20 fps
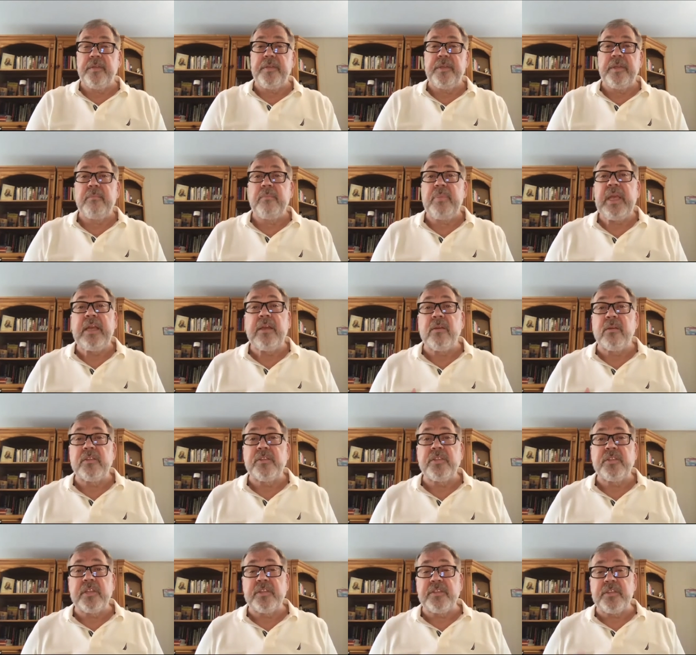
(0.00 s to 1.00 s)
Because
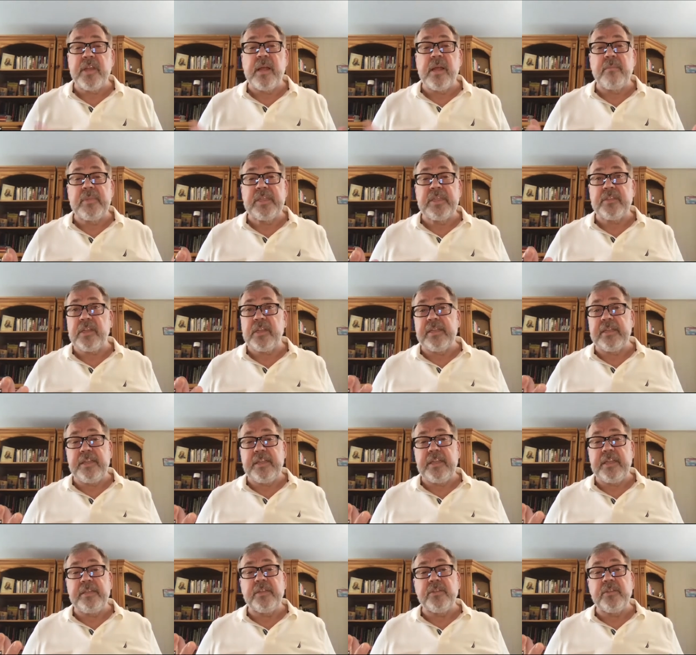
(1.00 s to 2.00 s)
the psalmist
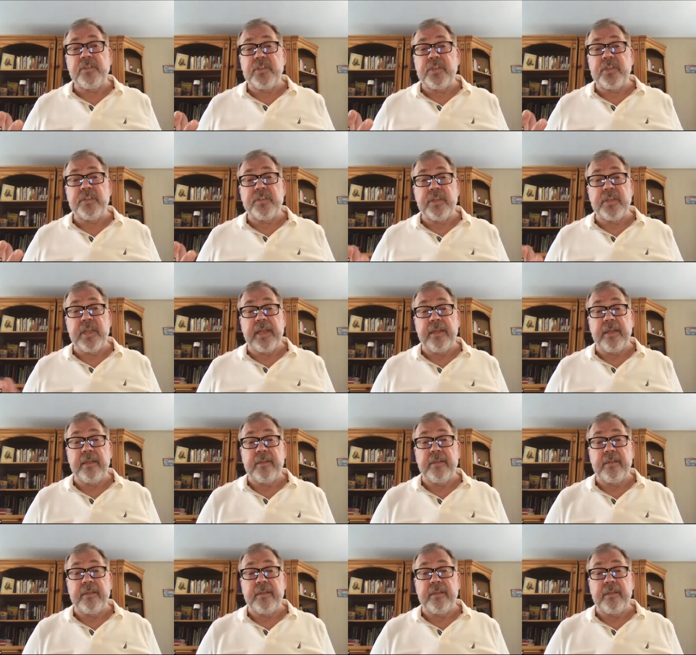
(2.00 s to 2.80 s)
continues to sing,